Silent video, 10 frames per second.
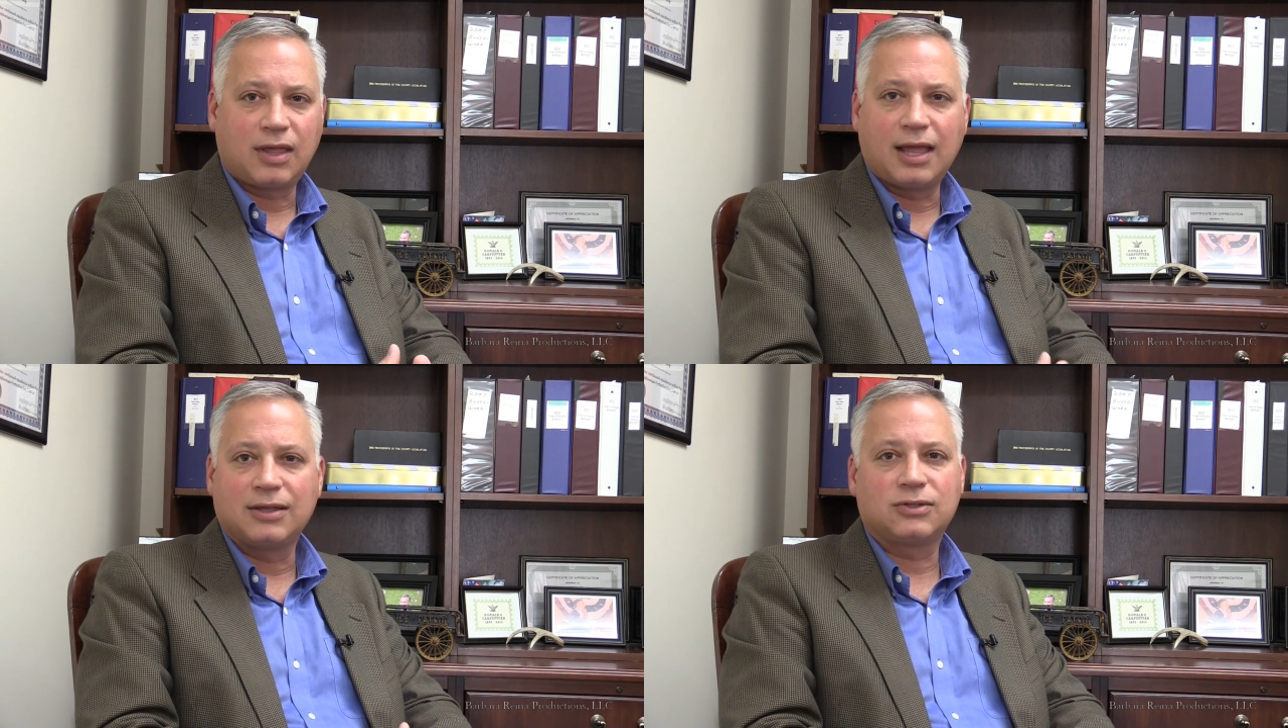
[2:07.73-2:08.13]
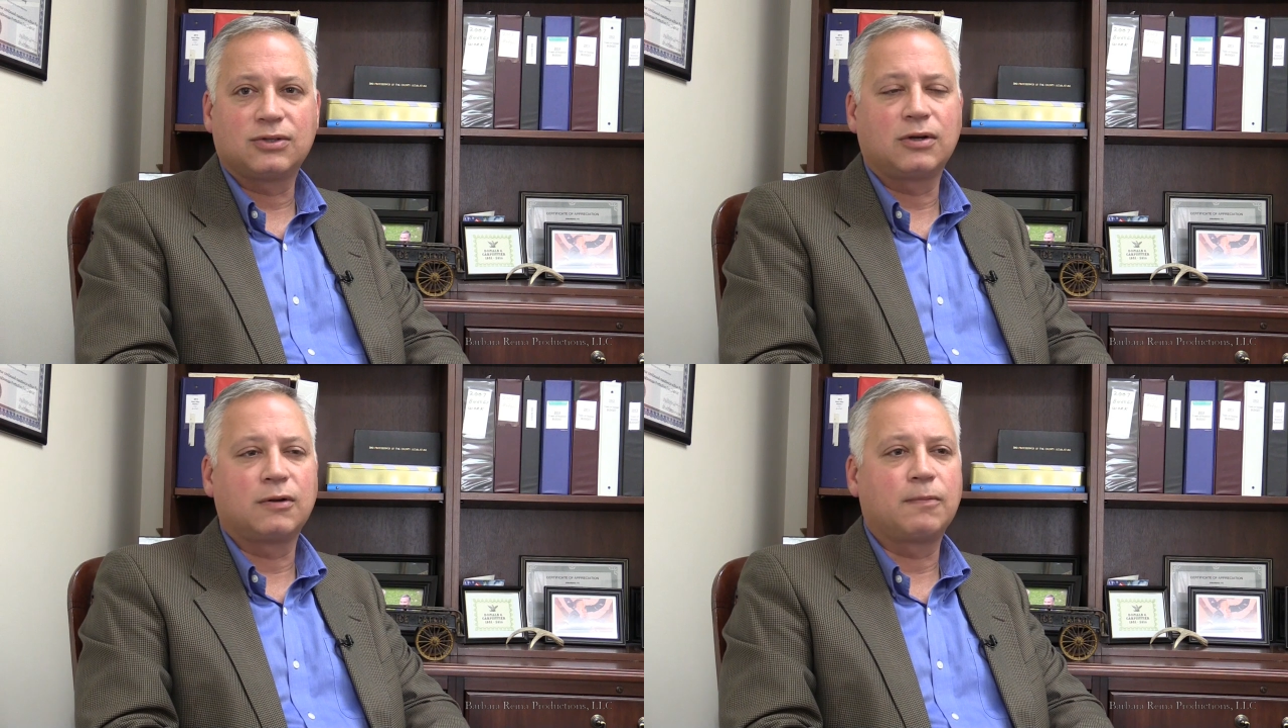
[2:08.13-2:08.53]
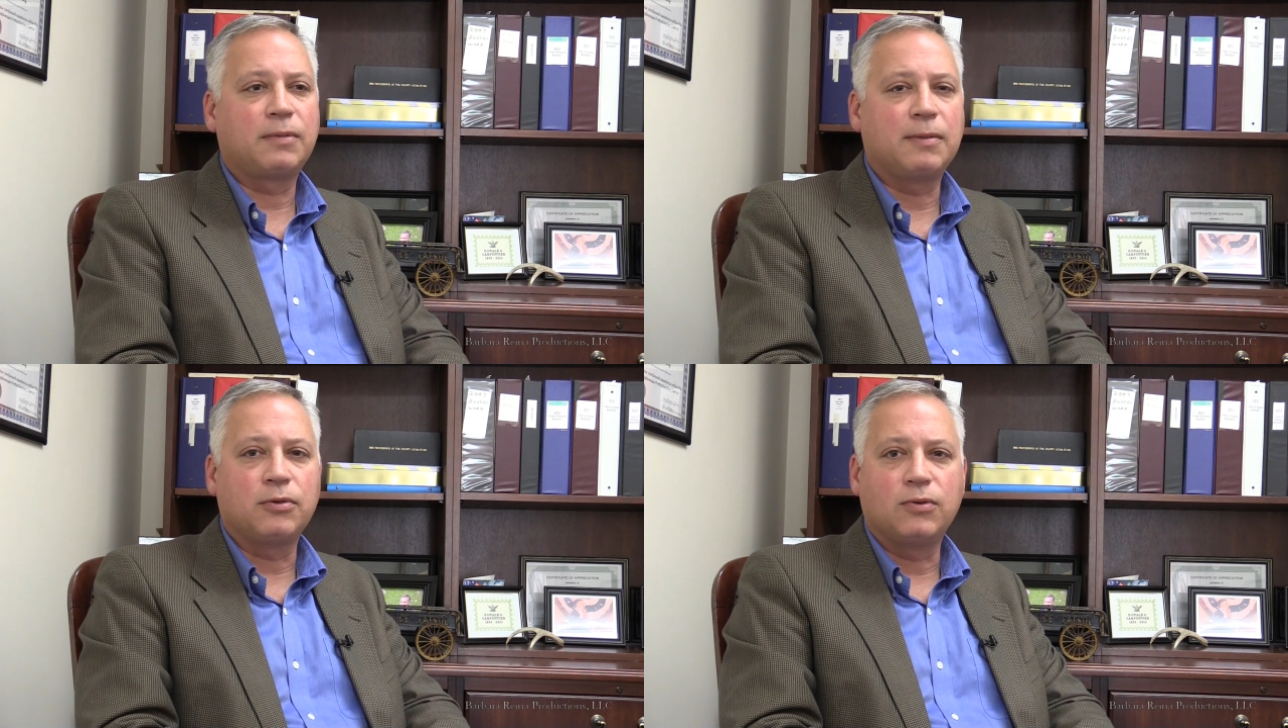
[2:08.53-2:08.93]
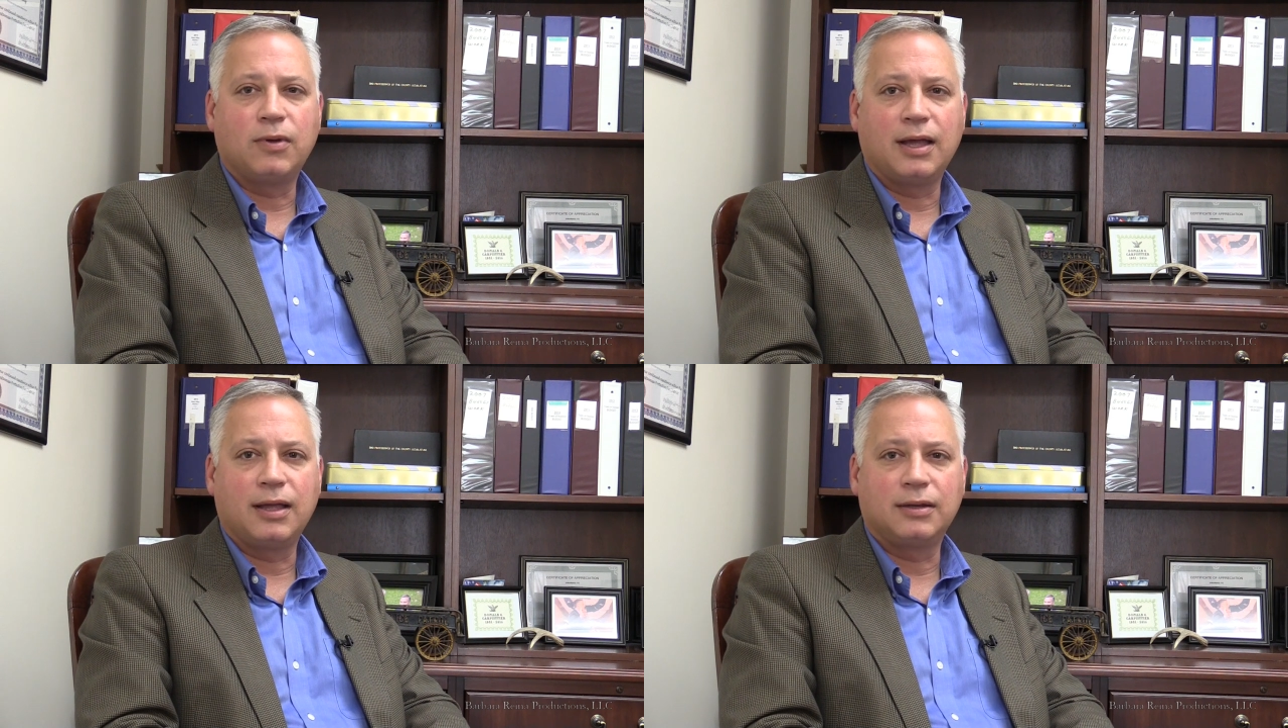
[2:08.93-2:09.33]
cancer, people
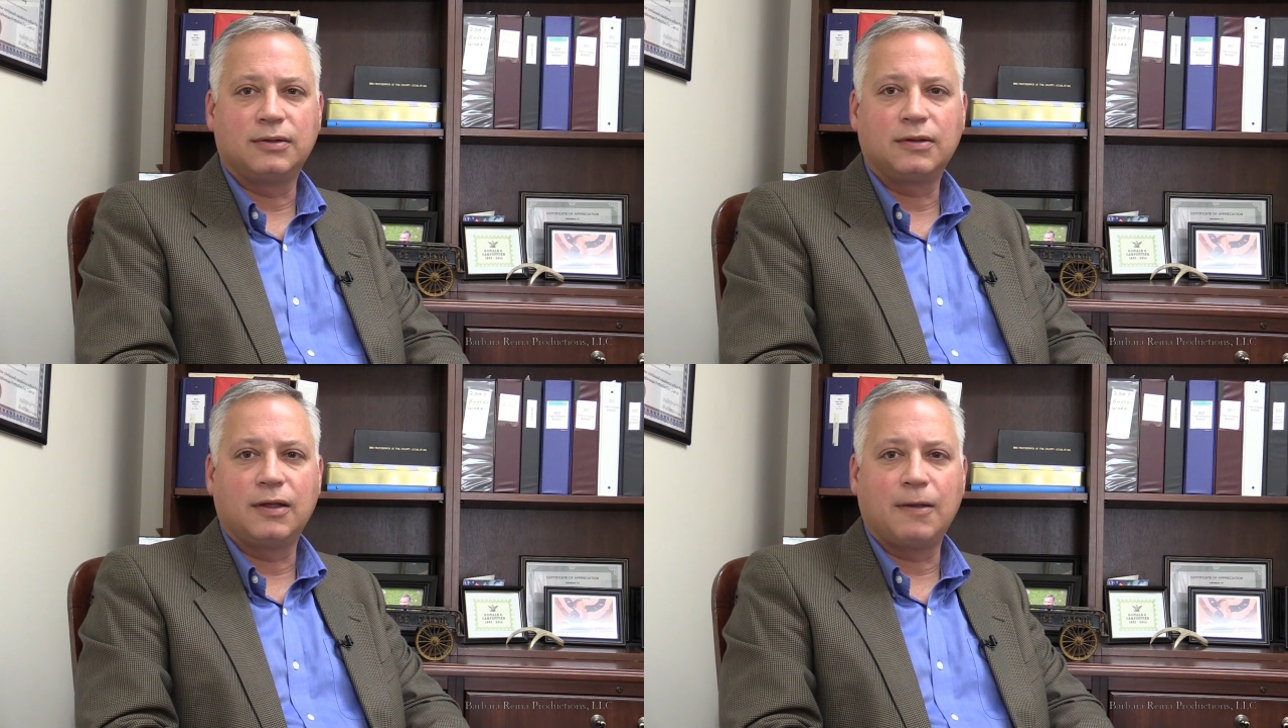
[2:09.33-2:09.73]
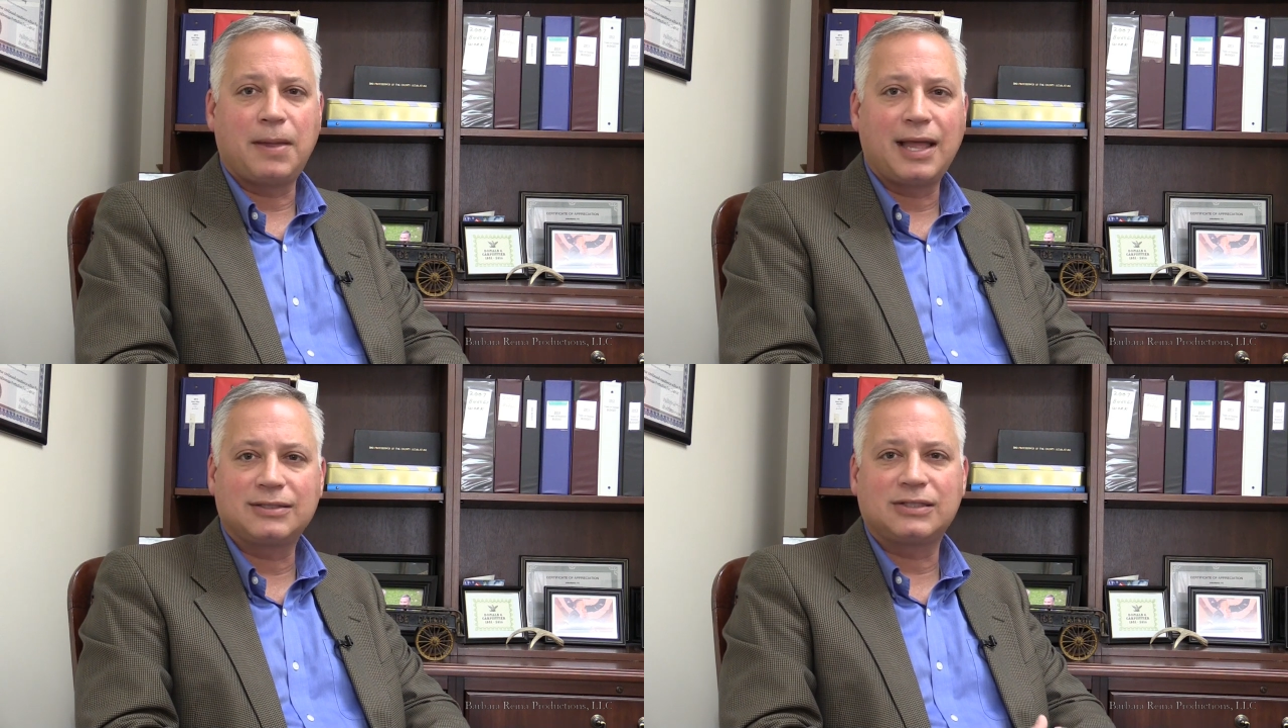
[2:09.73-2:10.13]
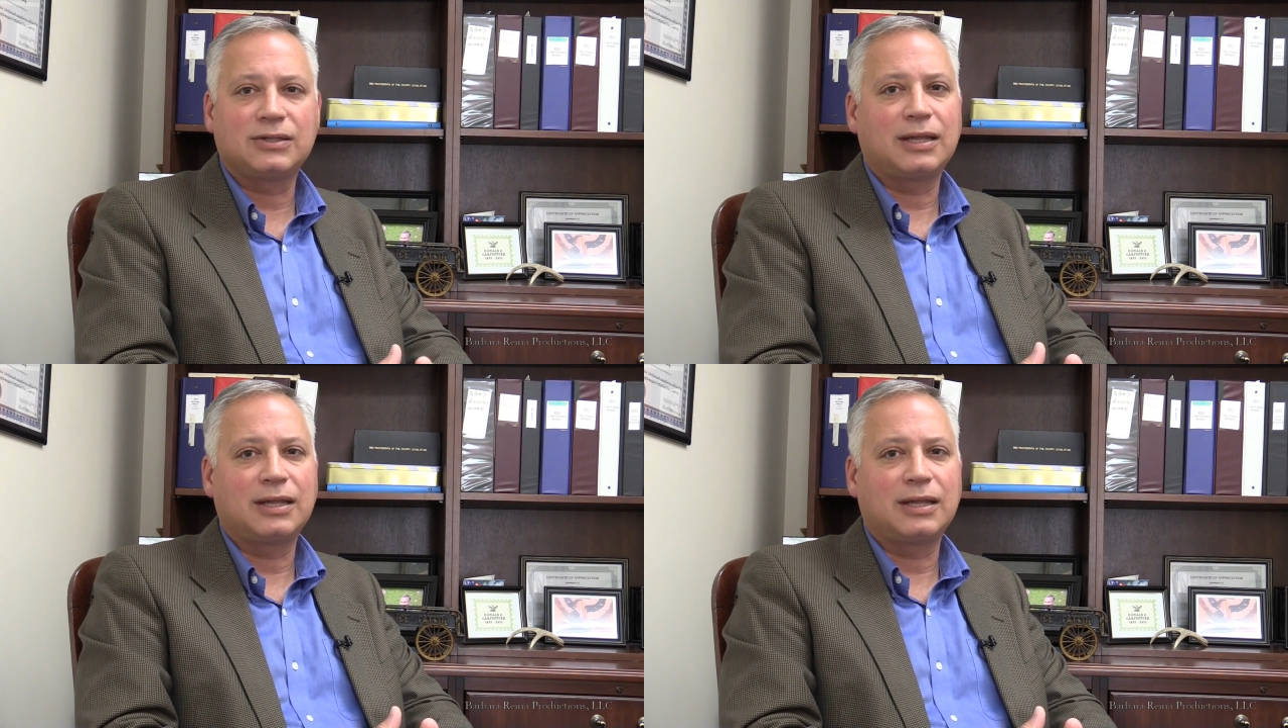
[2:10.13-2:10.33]
who had uh, pets